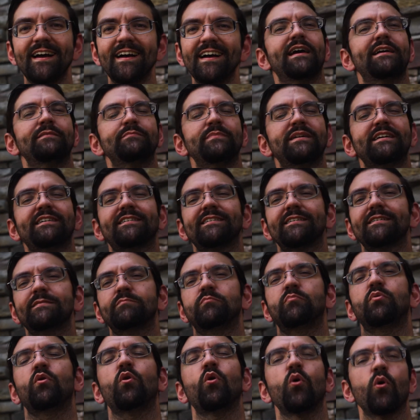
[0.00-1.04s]
and may God
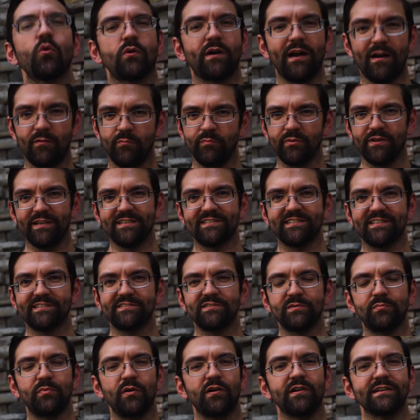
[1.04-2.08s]
pour out
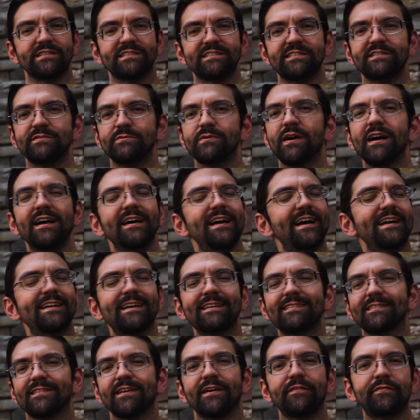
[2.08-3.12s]
blessings upon you. And I
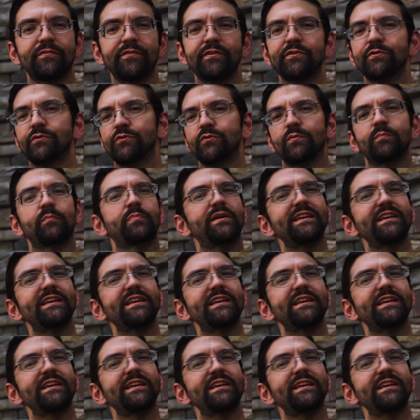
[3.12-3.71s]
love you.